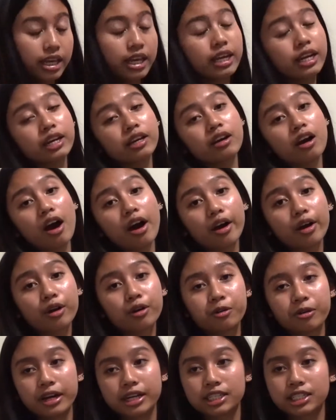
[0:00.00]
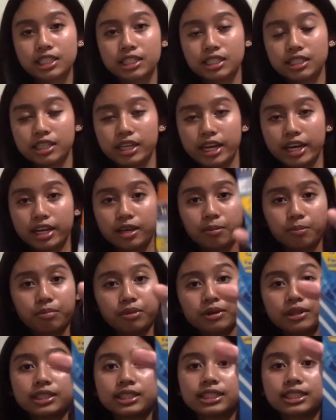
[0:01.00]
then I got correction tape.
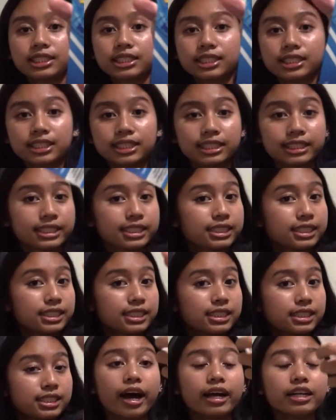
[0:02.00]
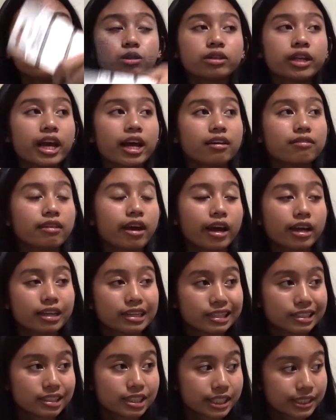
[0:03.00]
I don't have
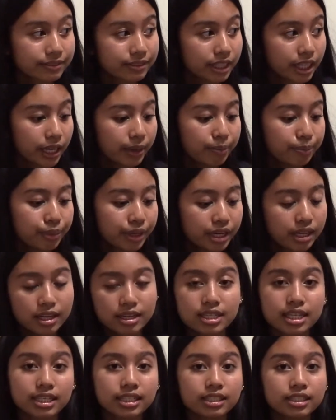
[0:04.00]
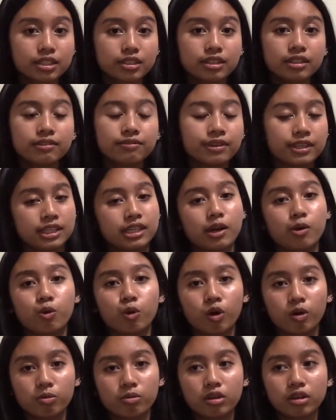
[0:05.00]
adhesive tape because I couldn't find it at
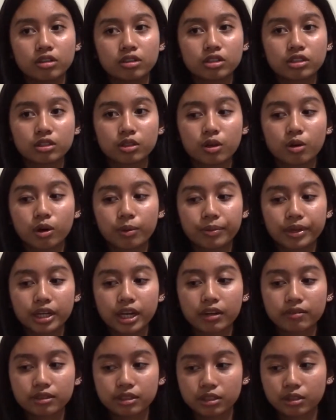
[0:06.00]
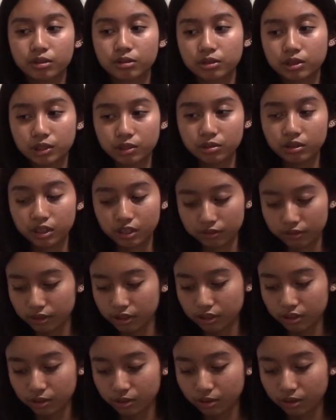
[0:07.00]
Walmart, so I'm gonna have to go to a
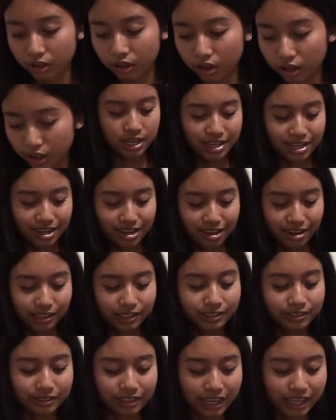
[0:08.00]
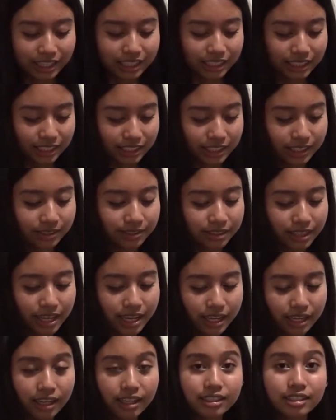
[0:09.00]
different store. Alrighty, so
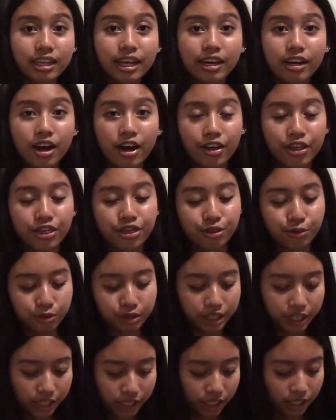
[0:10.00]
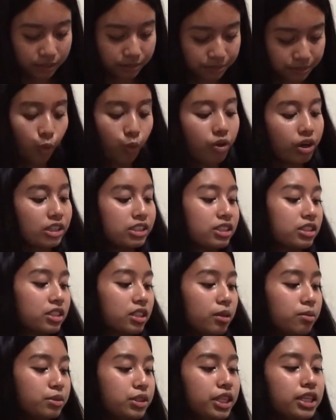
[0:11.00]
next I got 3 1
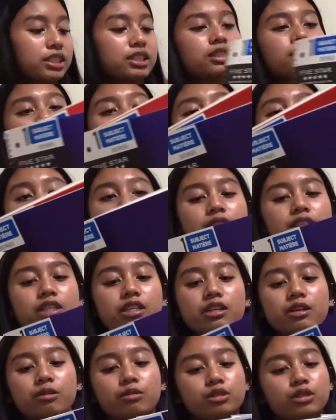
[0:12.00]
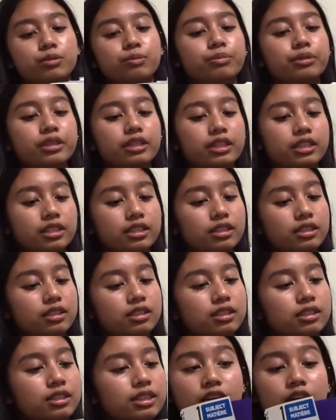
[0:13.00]
subject
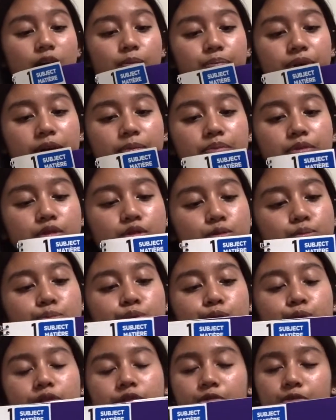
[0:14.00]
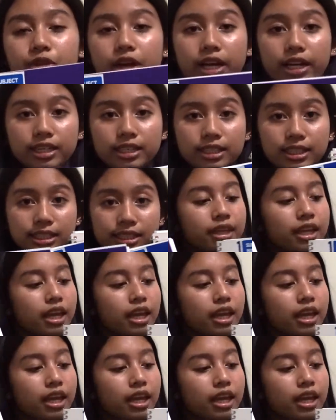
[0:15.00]
notebooks. Got purple, blue, and red.